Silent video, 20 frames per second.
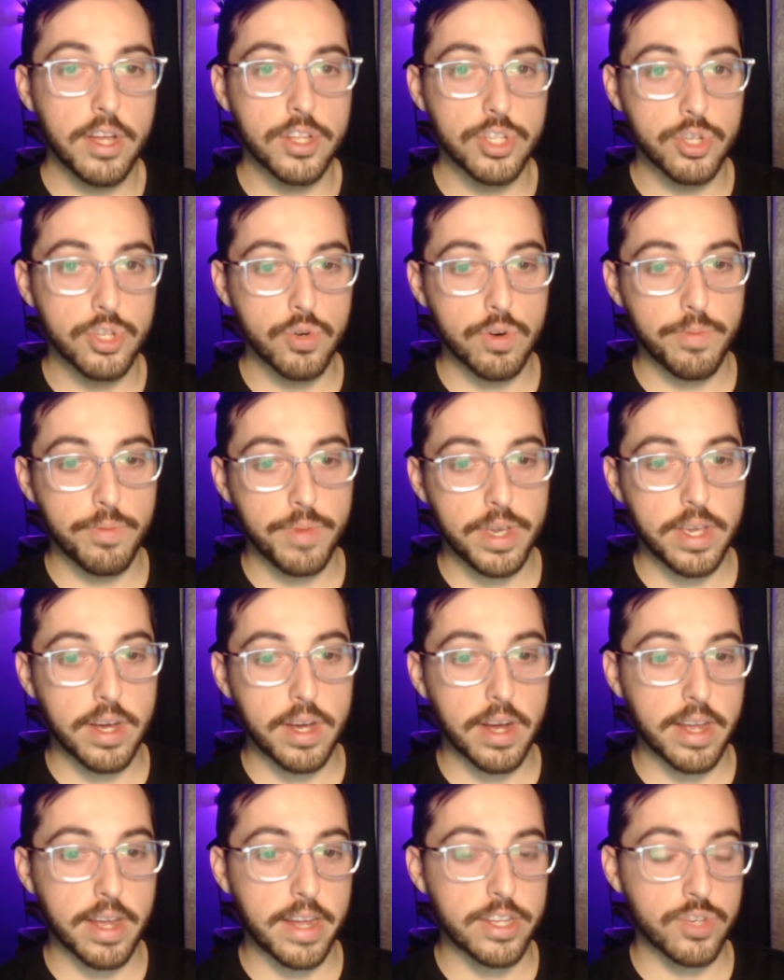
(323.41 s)
Doonb
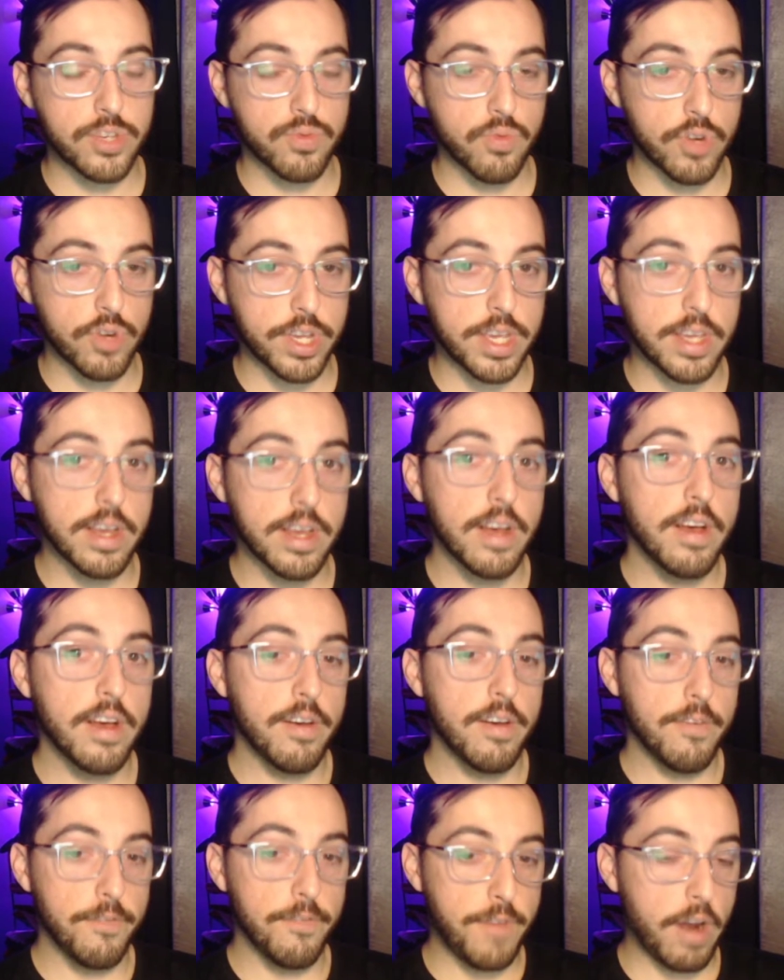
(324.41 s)
against Rookie,
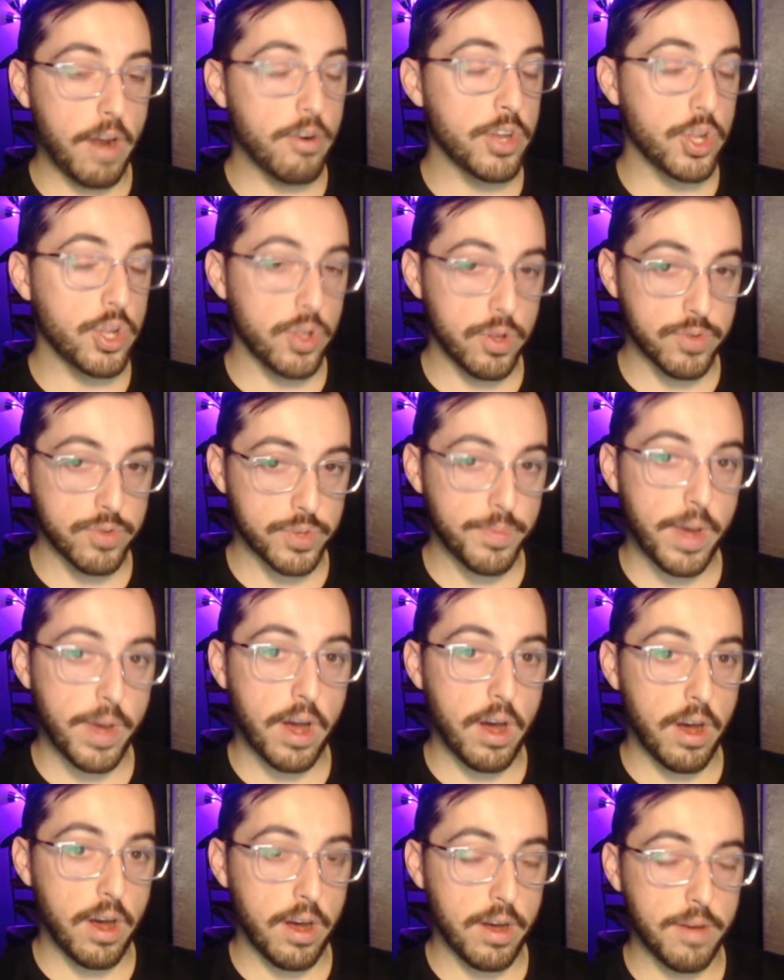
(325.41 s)
very close
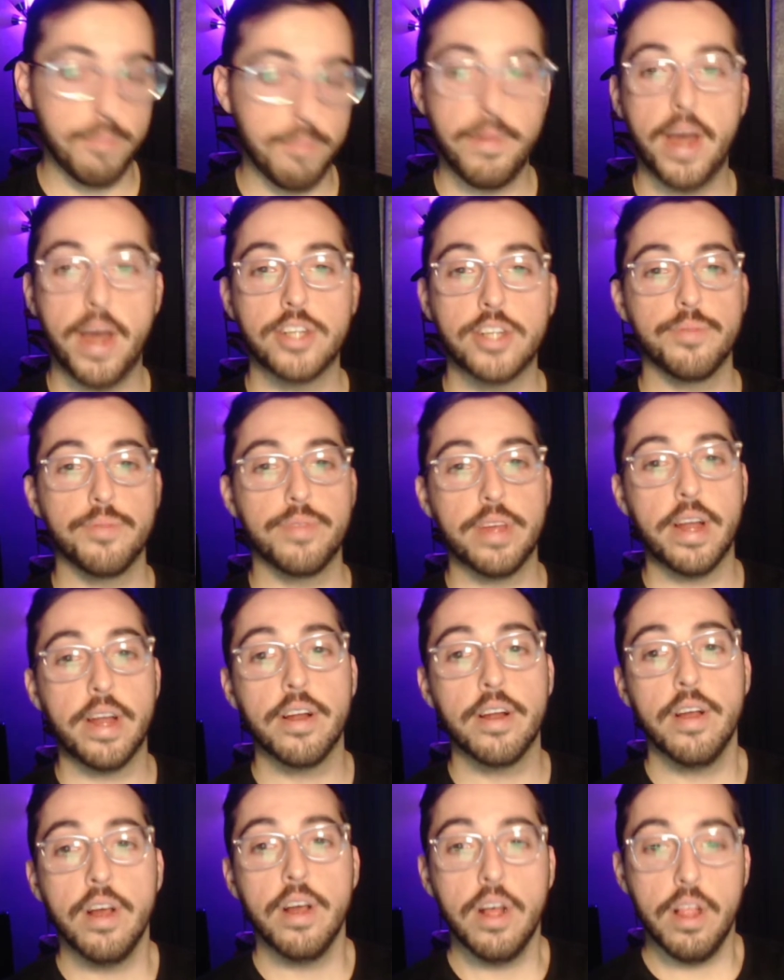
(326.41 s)
matchup
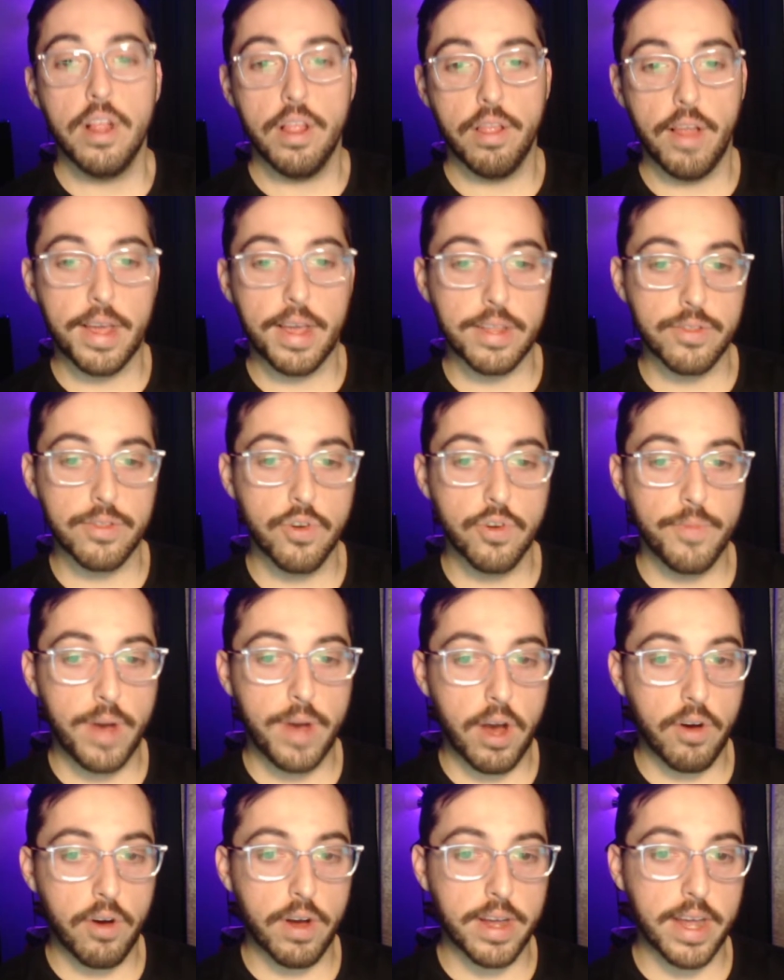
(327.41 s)
there. Light and
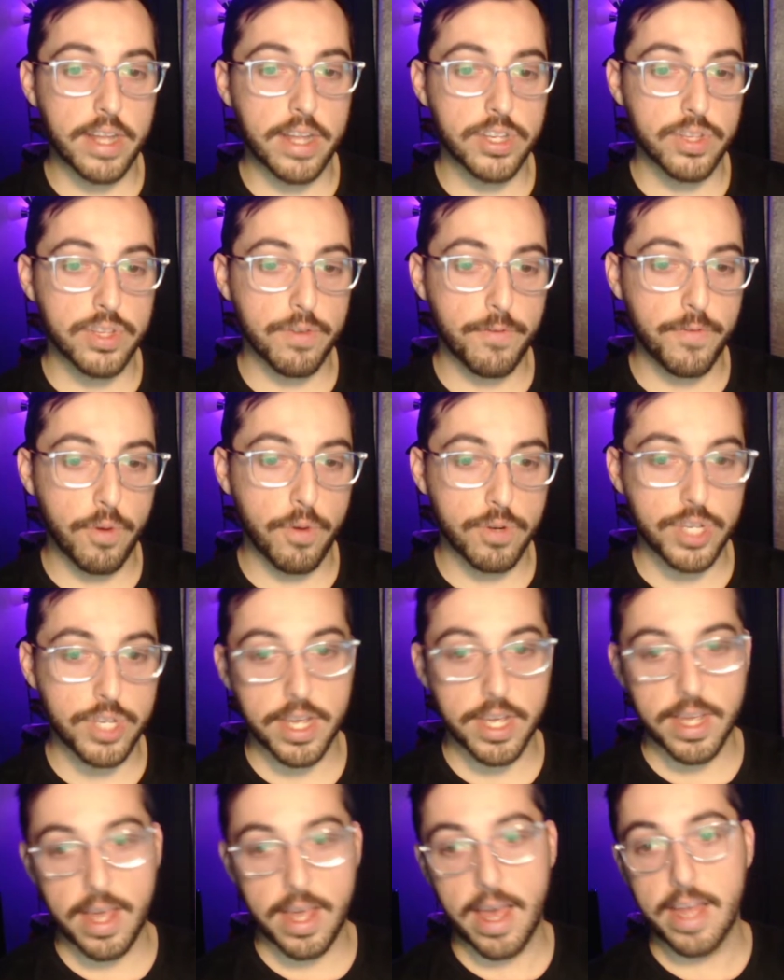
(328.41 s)
Lumao against
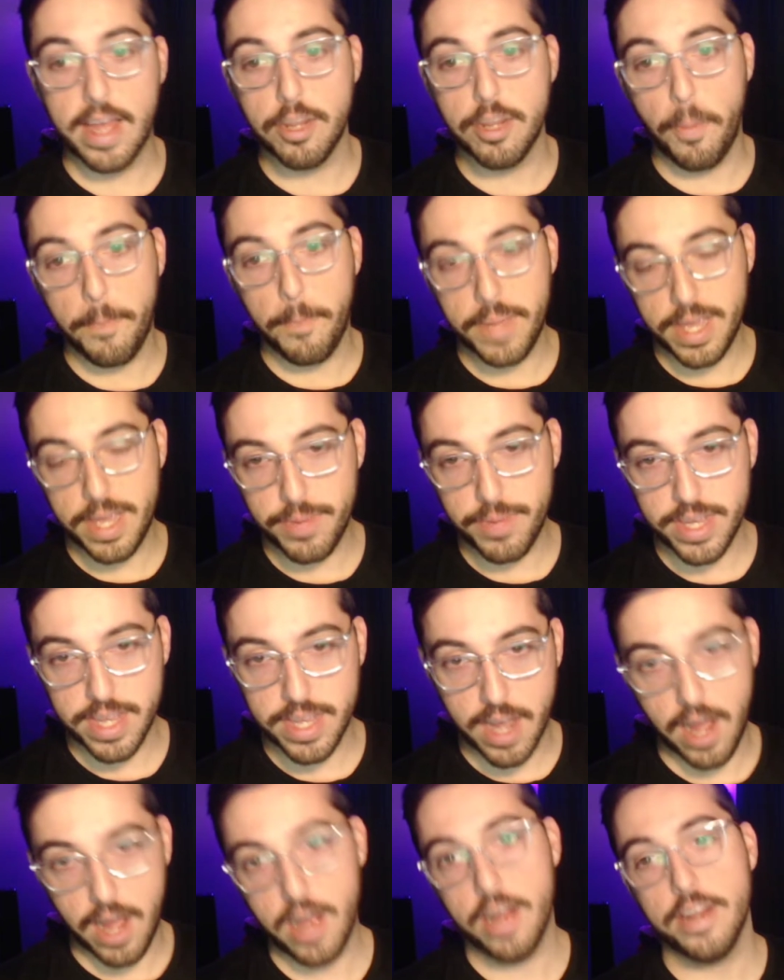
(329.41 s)
Fotik and PP
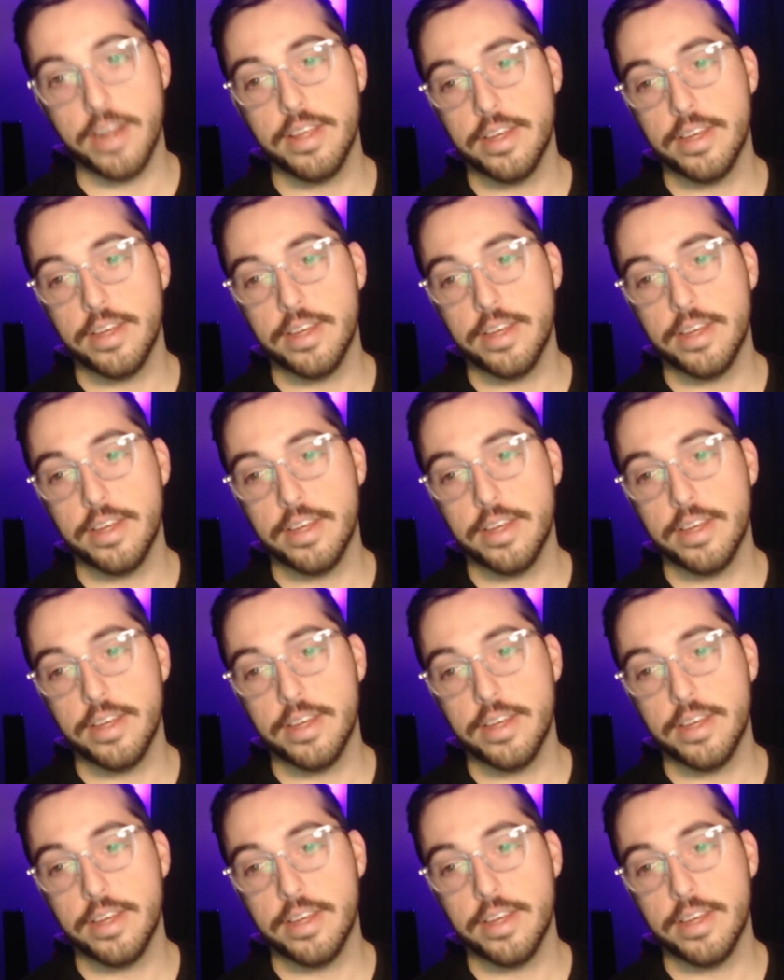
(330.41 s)
God.